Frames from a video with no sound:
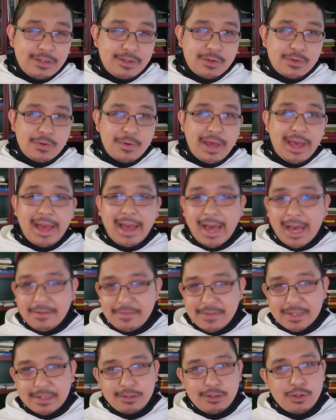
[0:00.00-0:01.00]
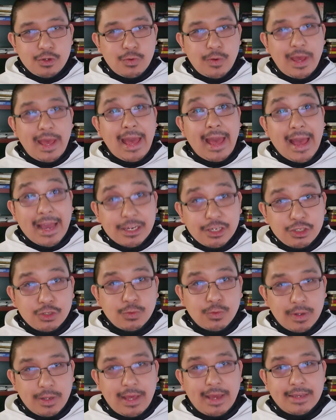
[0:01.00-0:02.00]
to have it, to
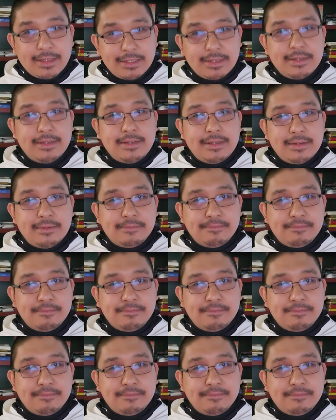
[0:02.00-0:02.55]
actualize it.